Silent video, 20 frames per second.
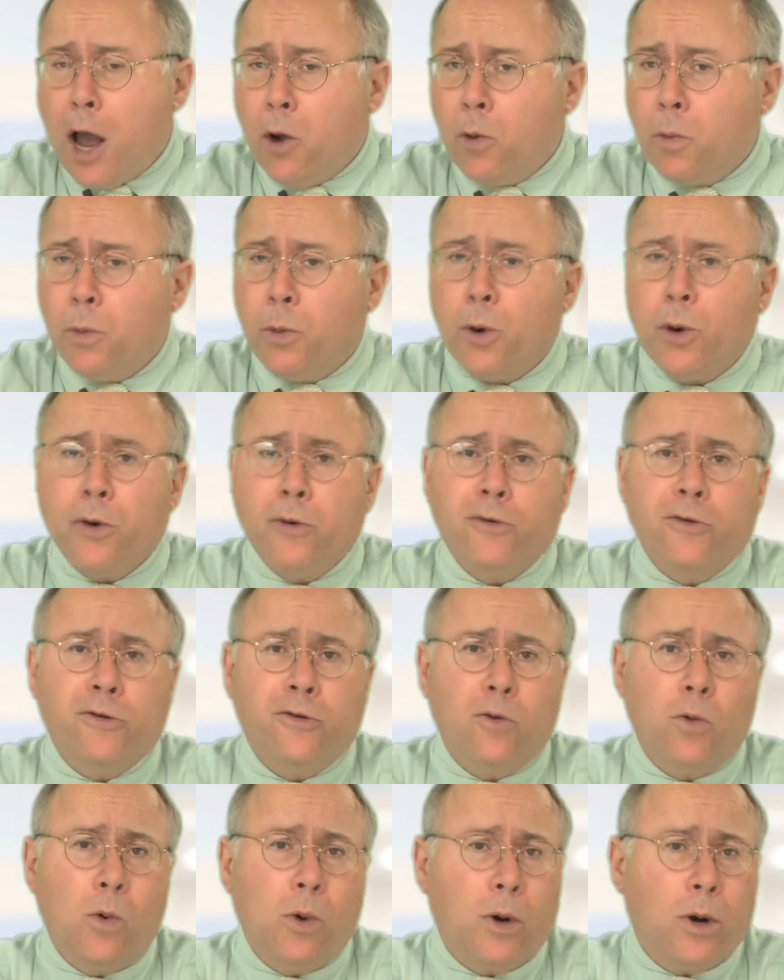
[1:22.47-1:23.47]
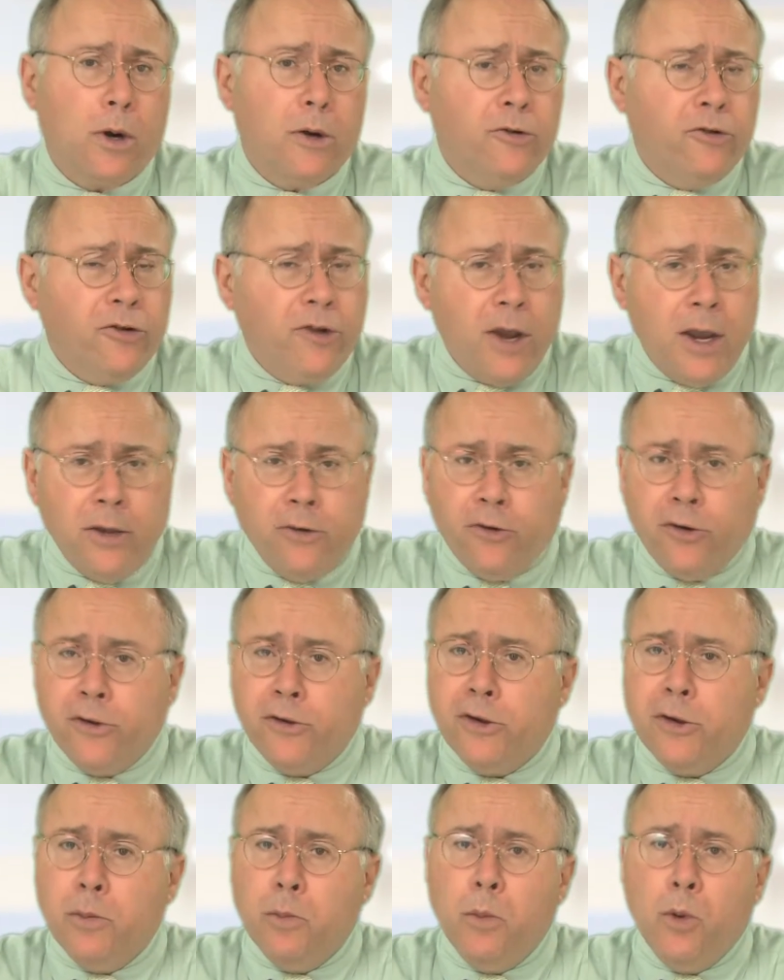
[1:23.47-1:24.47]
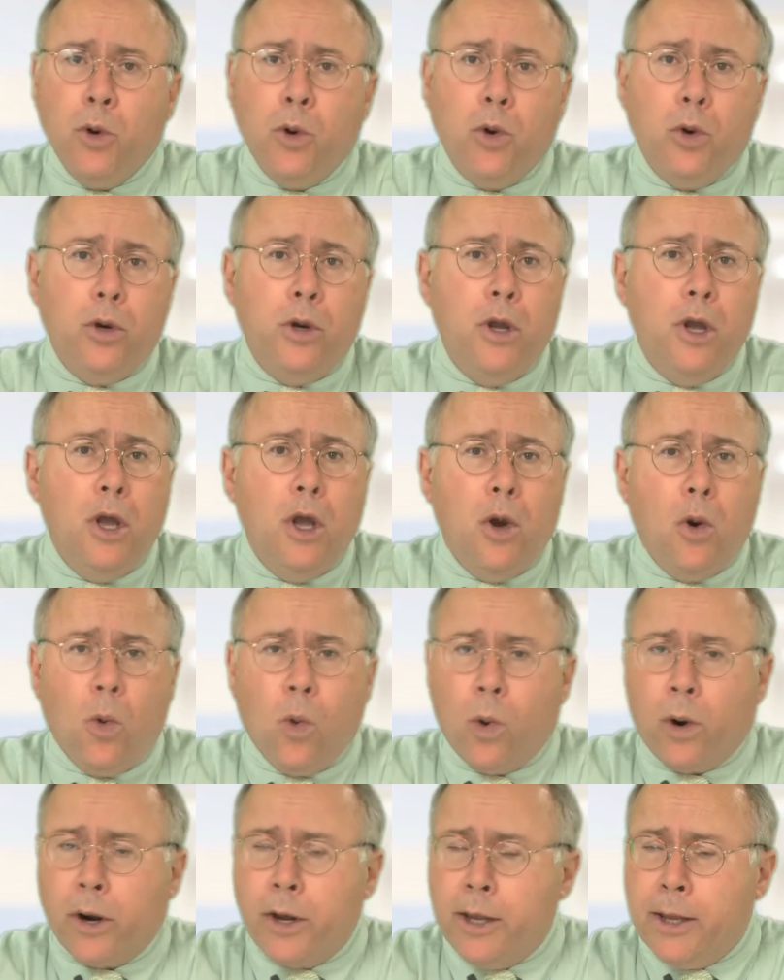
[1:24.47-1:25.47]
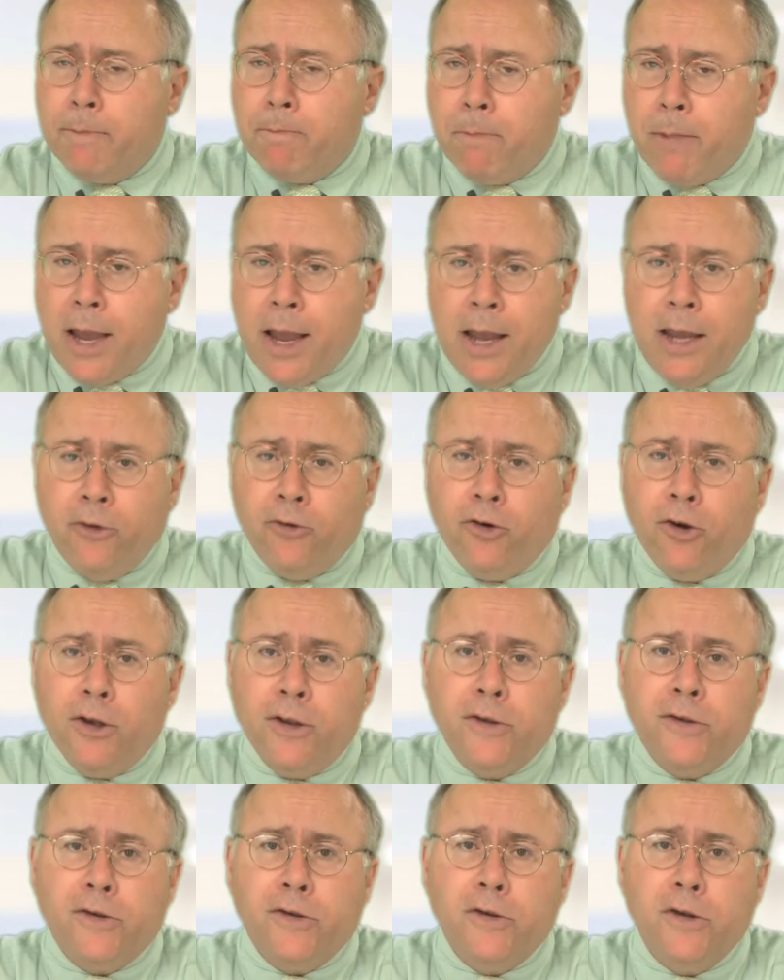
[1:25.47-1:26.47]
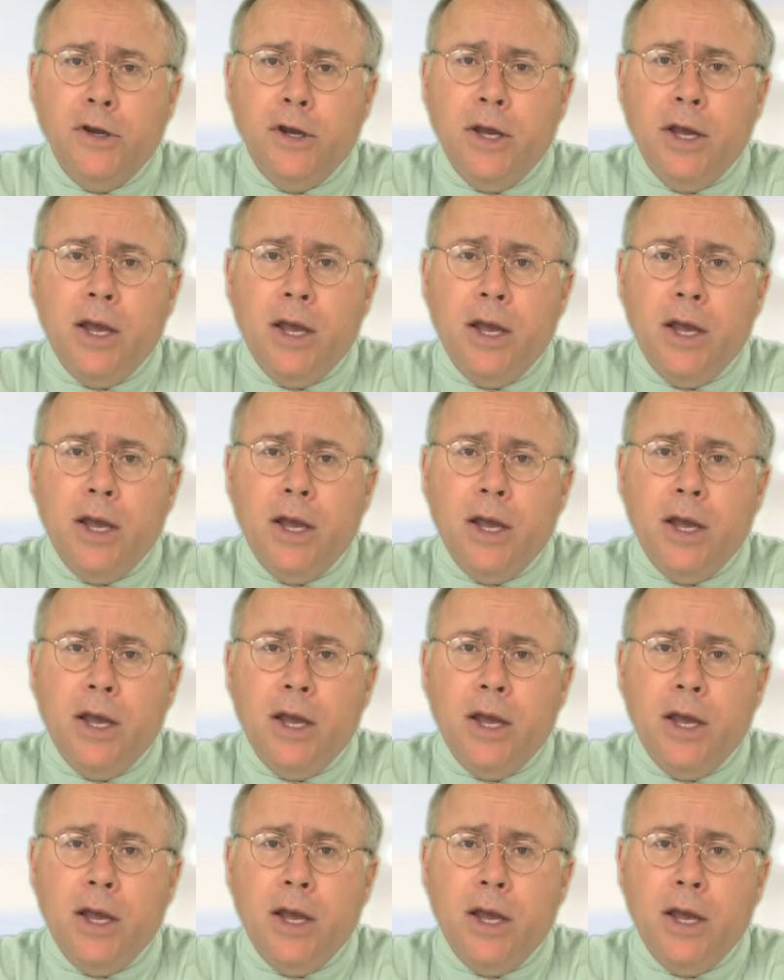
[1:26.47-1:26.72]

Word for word: outbursts or changes in mood or impatience